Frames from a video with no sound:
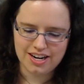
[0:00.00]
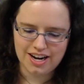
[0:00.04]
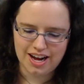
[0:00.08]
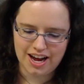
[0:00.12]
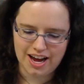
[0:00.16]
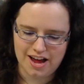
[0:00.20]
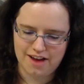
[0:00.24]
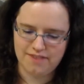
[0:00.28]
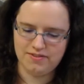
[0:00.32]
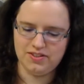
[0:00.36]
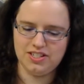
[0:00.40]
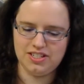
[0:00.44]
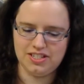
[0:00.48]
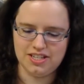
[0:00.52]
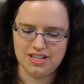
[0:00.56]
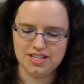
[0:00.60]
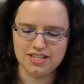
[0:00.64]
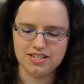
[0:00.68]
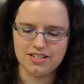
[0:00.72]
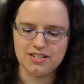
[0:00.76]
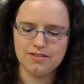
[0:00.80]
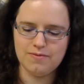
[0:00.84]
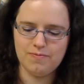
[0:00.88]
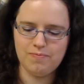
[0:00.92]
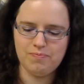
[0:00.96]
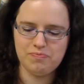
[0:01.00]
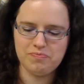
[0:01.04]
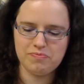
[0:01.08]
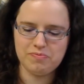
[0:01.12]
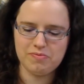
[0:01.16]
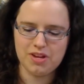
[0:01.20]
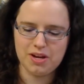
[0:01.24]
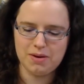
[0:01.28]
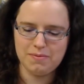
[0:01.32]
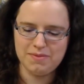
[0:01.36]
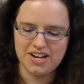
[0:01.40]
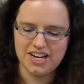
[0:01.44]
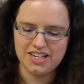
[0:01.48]
I have to see this
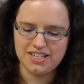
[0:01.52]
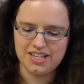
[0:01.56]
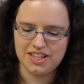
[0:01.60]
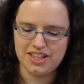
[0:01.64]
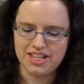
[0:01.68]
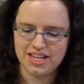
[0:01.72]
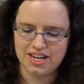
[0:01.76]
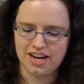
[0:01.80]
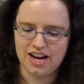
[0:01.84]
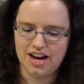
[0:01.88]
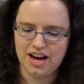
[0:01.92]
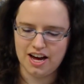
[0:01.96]
because I think